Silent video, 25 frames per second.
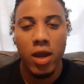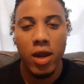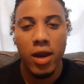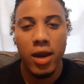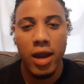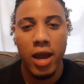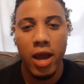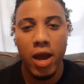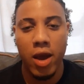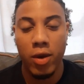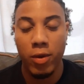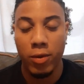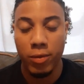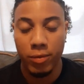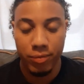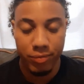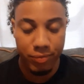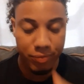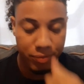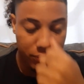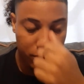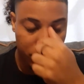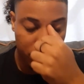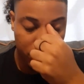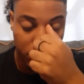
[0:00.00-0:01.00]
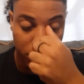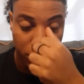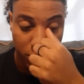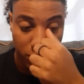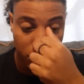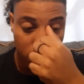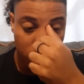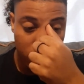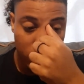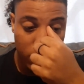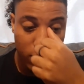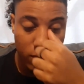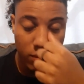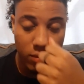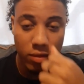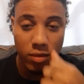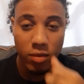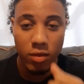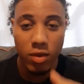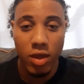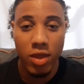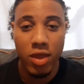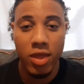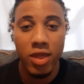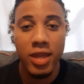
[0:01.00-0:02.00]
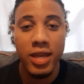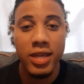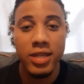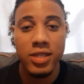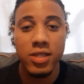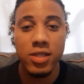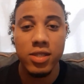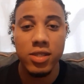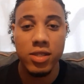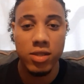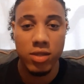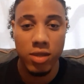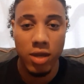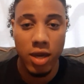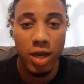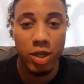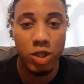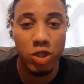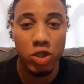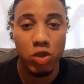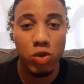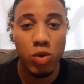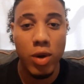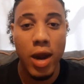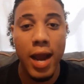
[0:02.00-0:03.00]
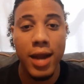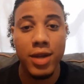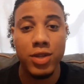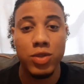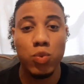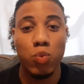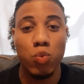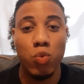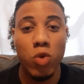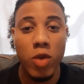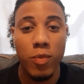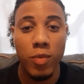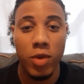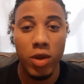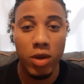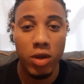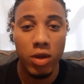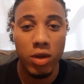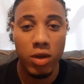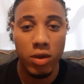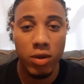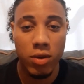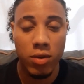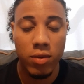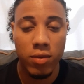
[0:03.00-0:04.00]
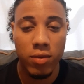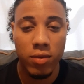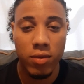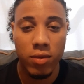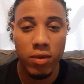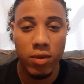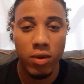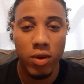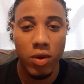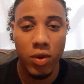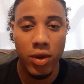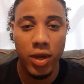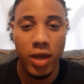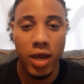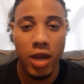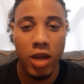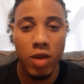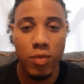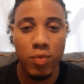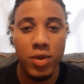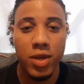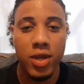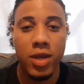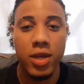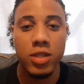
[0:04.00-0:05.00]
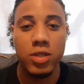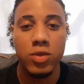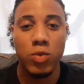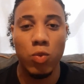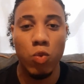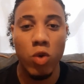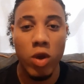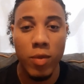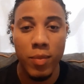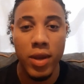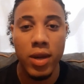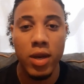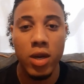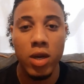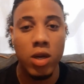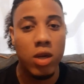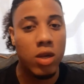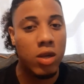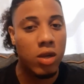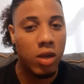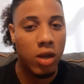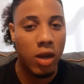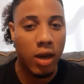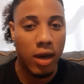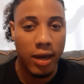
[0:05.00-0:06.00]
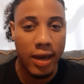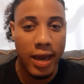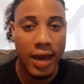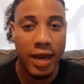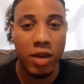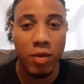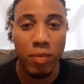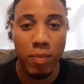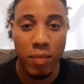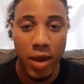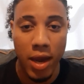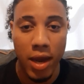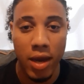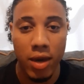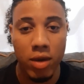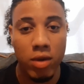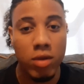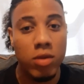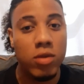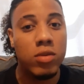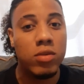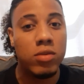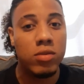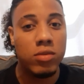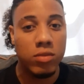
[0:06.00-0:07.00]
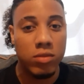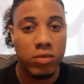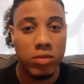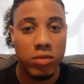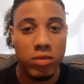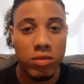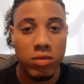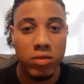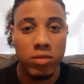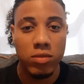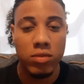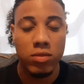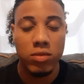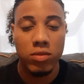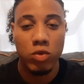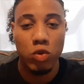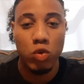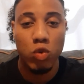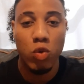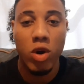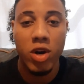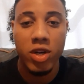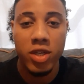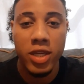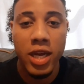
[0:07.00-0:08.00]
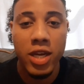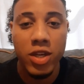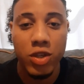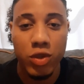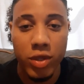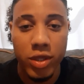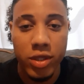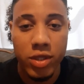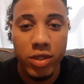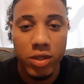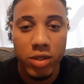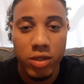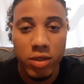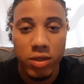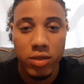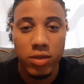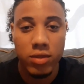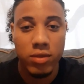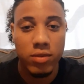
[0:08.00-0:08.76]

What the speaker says: Now, this attracts women, okay, because women like men who are dangerous.